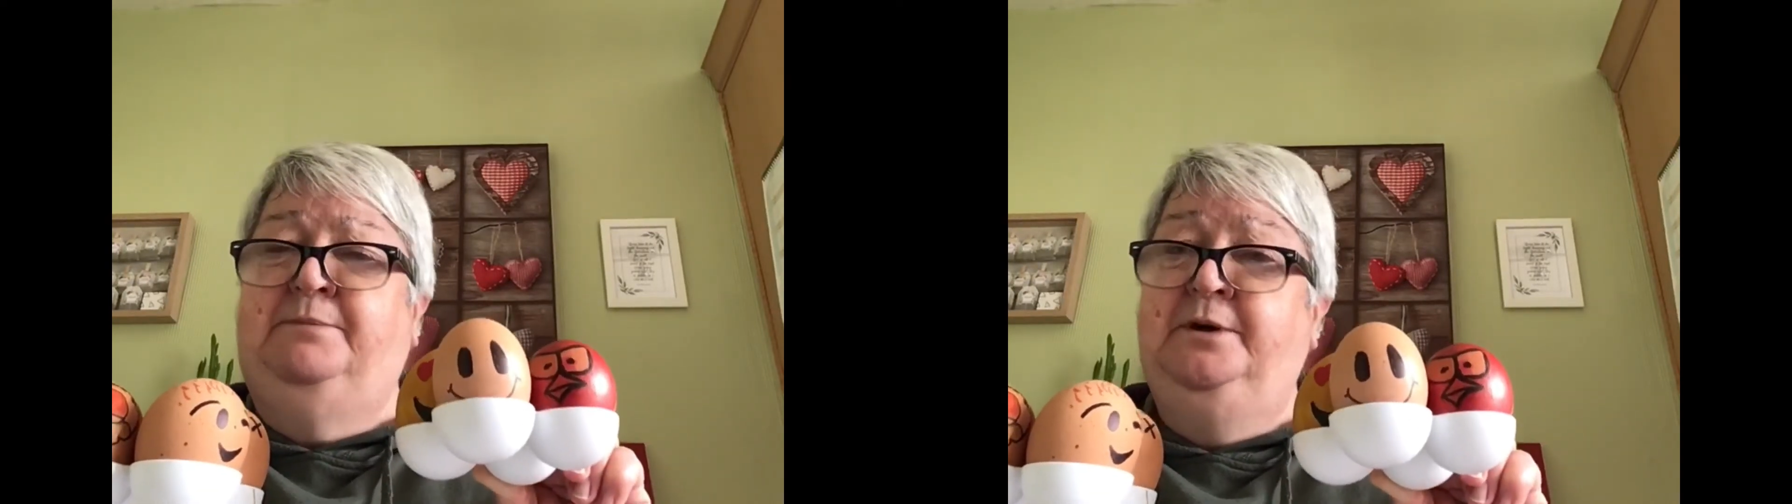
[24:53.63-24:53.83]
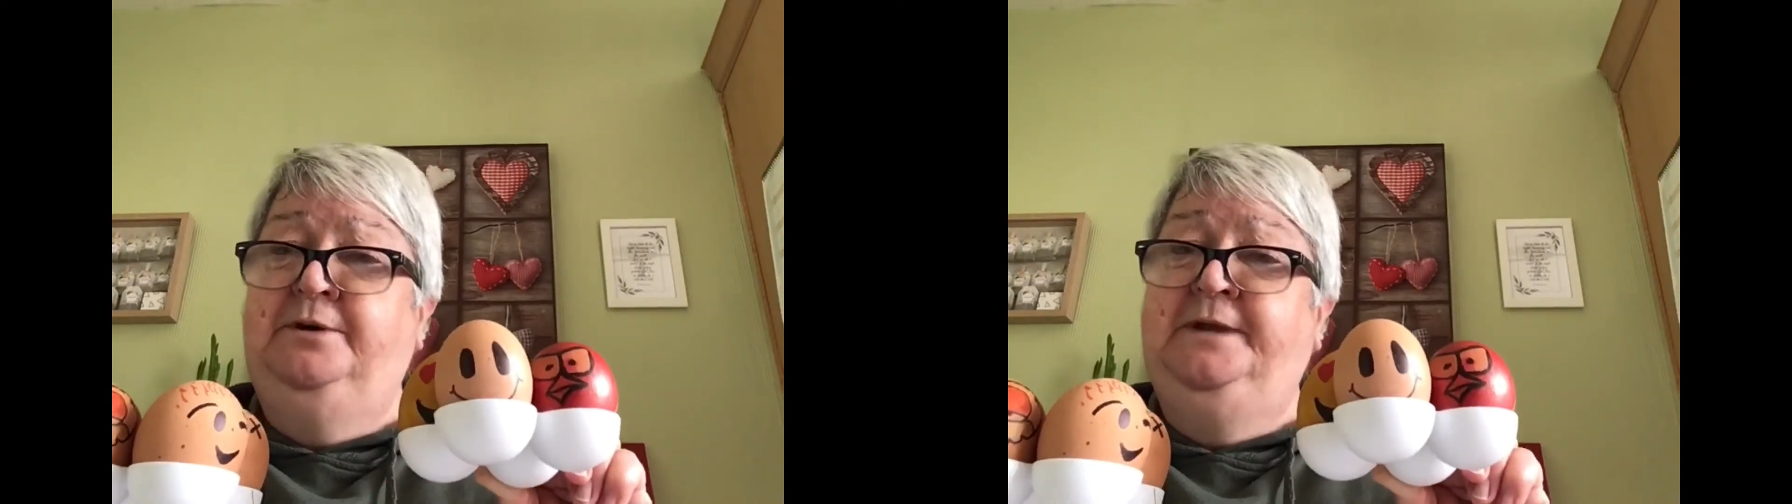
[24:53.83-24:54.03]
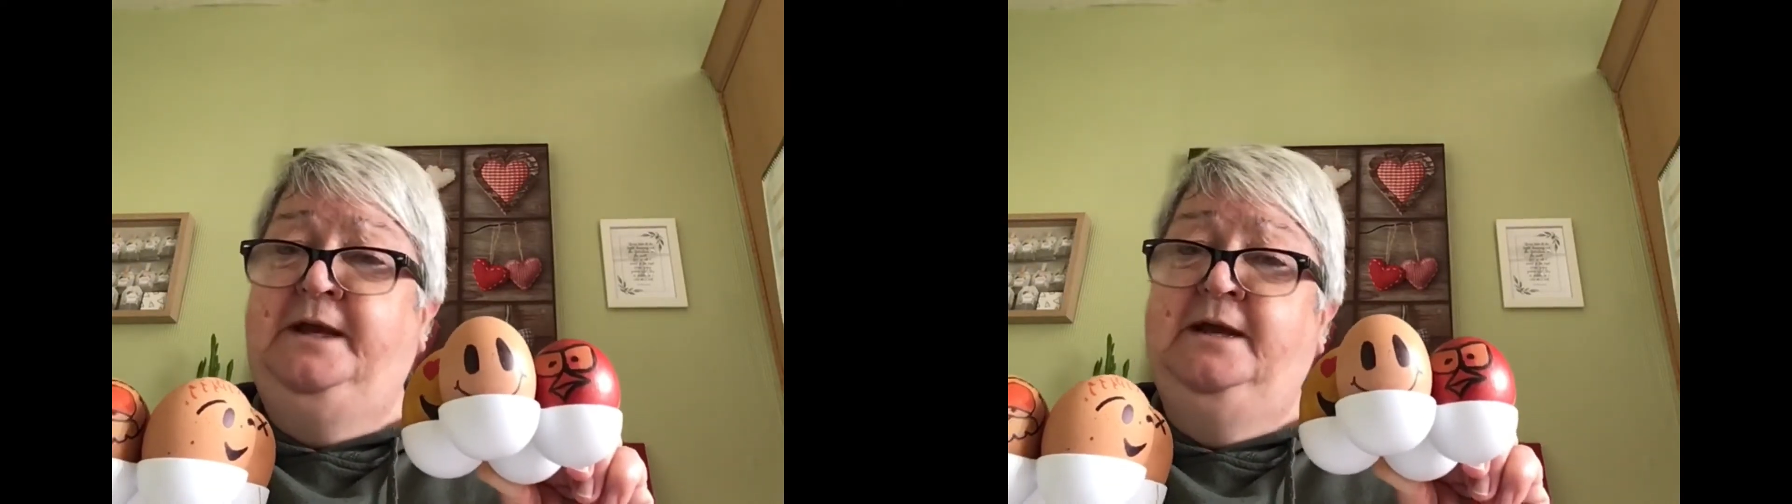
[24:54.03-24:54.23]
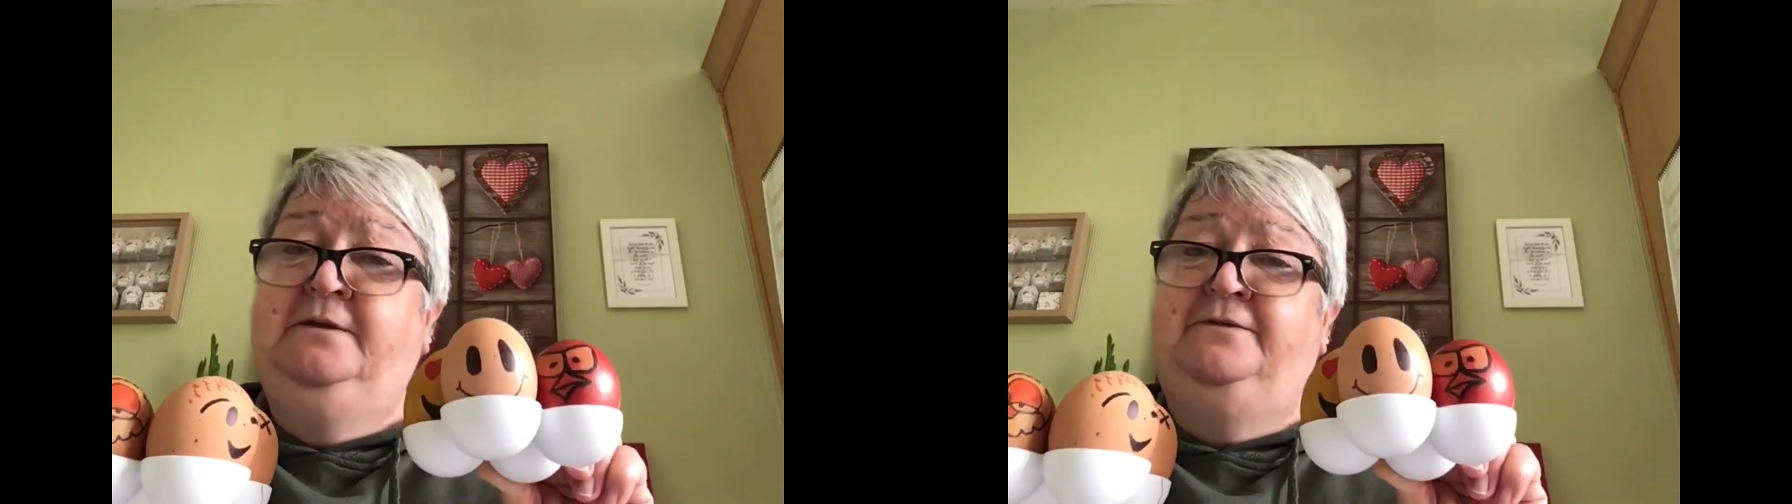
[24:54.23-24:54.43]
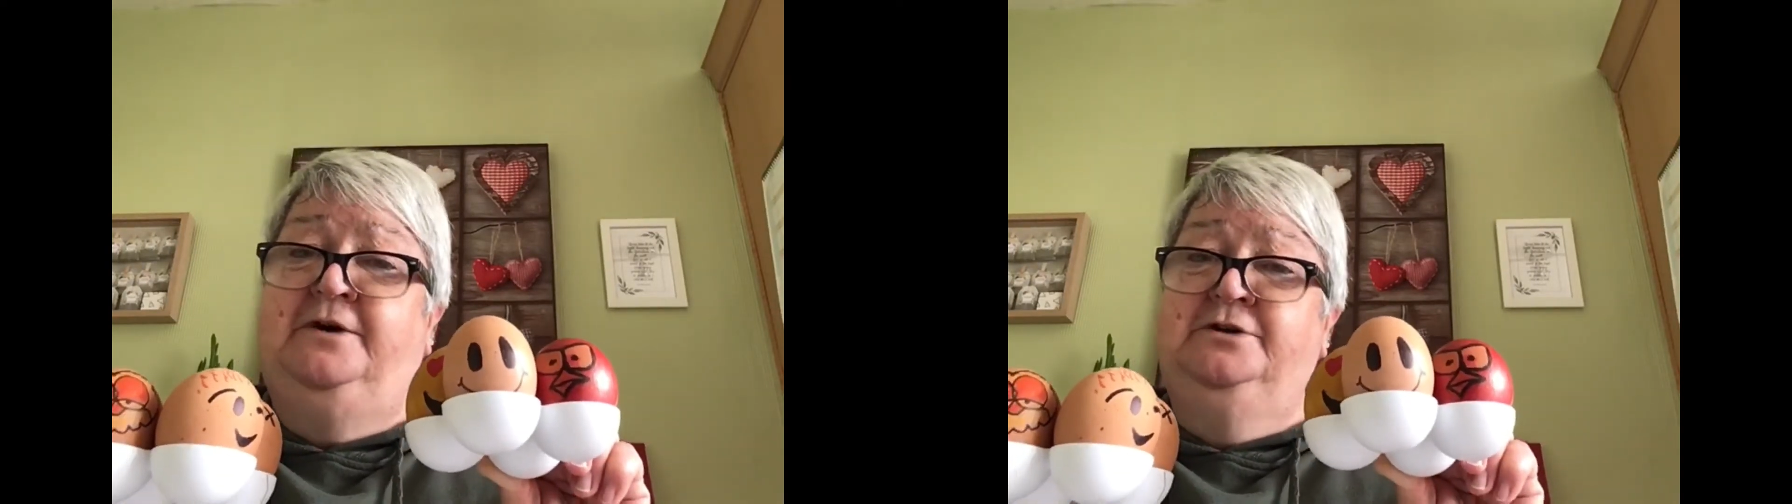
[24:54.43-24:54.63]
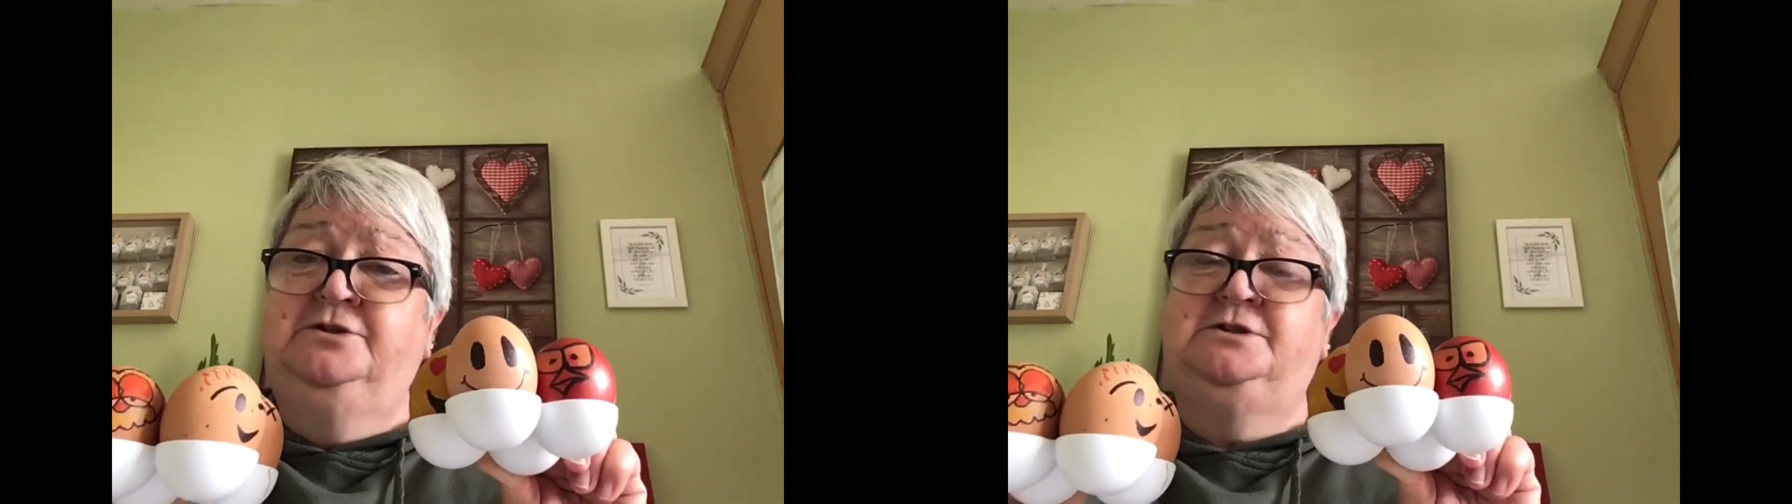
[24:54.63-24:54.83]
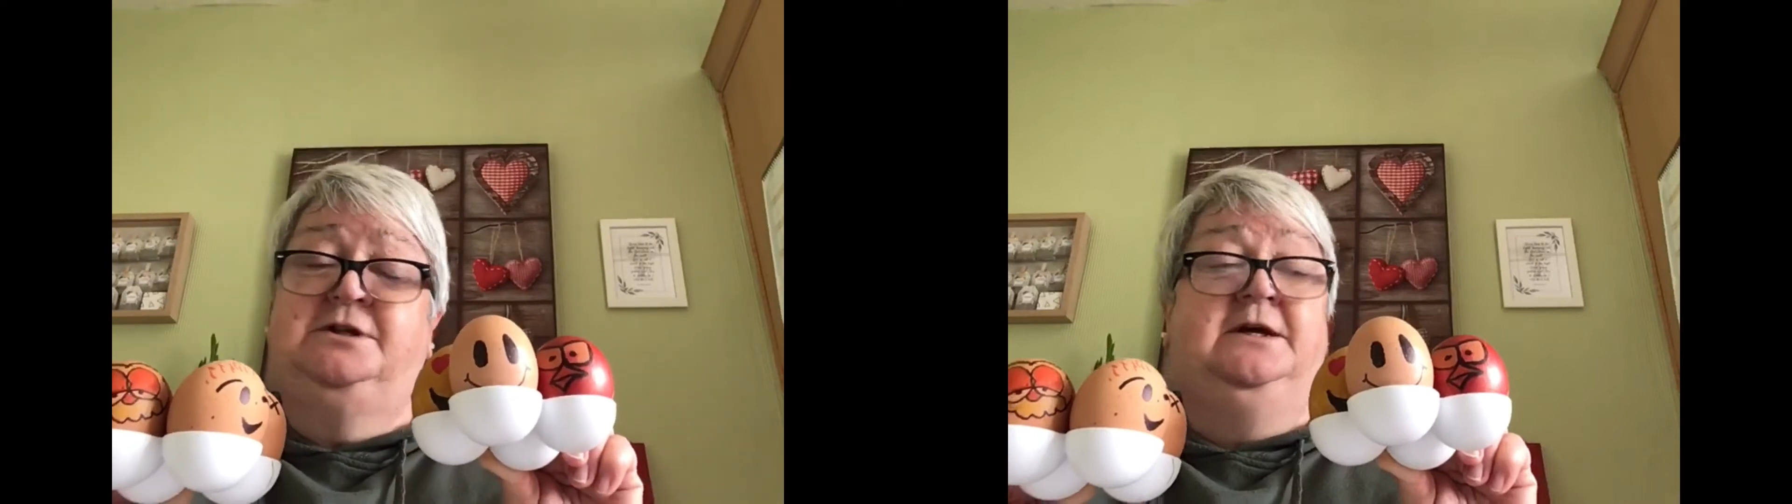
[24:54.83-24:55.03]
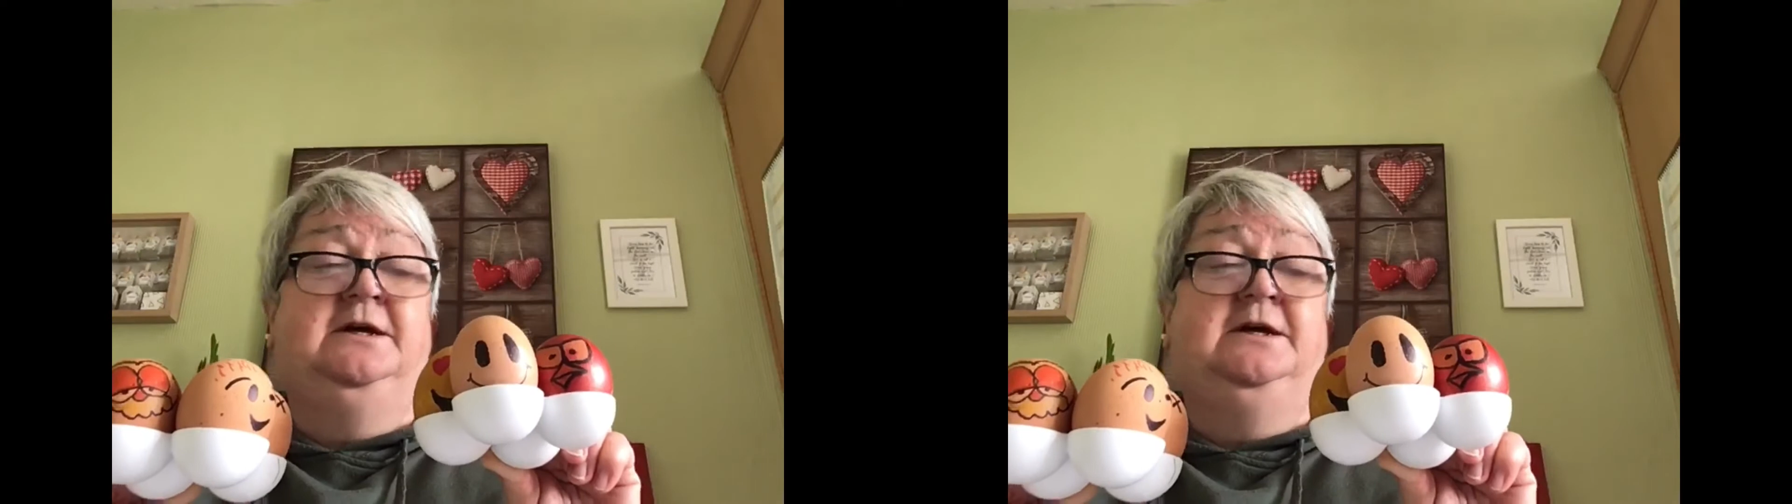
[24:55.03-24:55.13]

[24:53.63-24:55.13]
boil the egg first